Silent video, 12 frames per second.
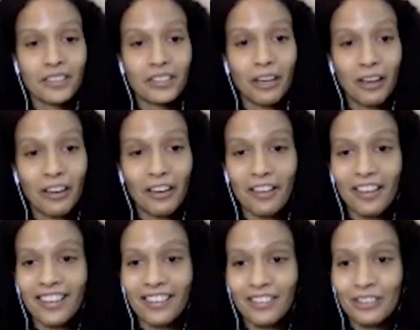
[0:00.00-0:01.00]
saw
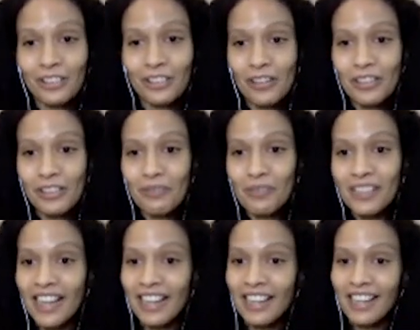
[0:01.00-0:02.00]
an illustration
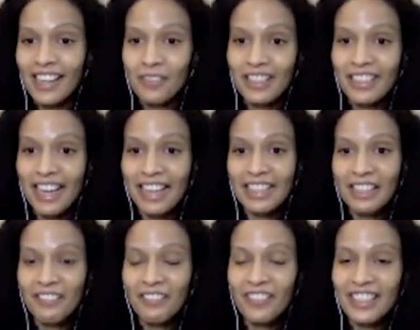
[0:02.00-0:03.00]
within
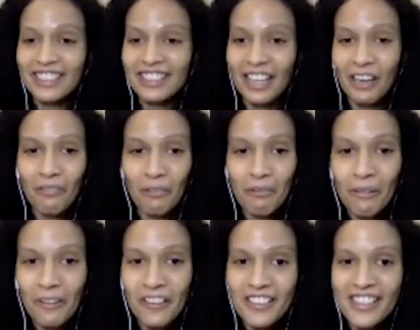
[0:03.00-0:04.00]
any of these
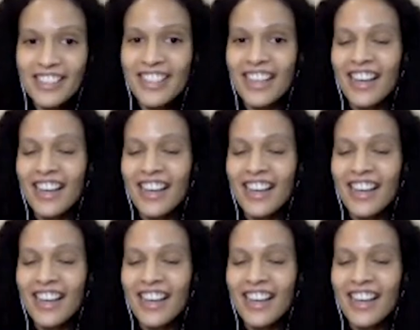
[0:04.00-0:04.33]
reports.